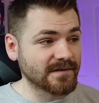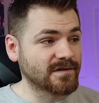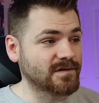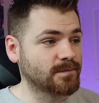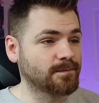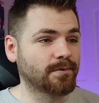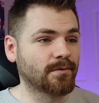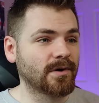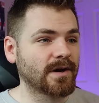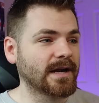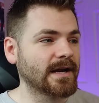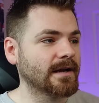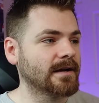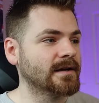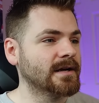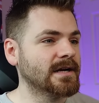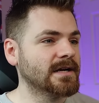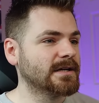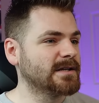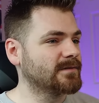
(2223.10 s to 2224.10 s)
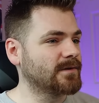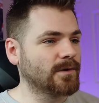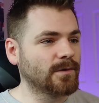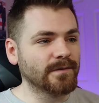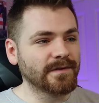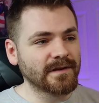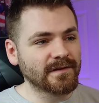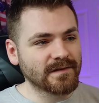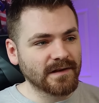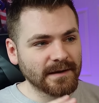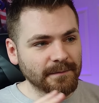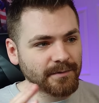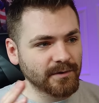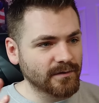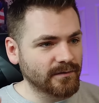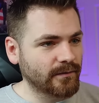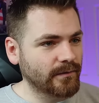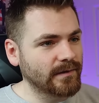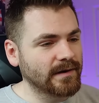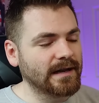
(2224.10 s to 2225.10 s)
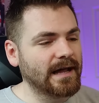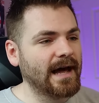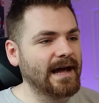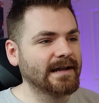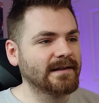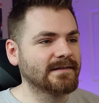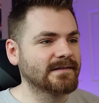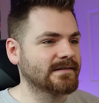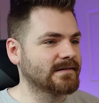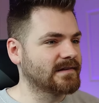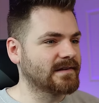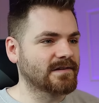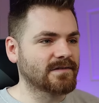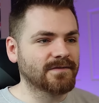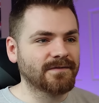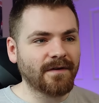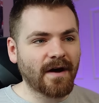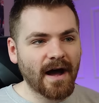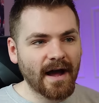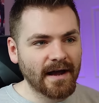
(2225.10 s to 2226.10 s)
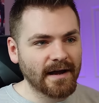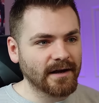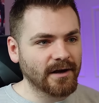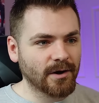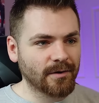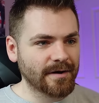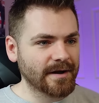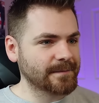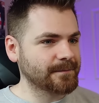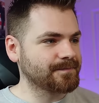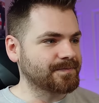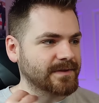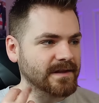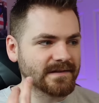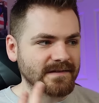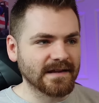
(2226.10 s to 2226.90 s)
in spring. You've got all these like beautiful lights and this fire going.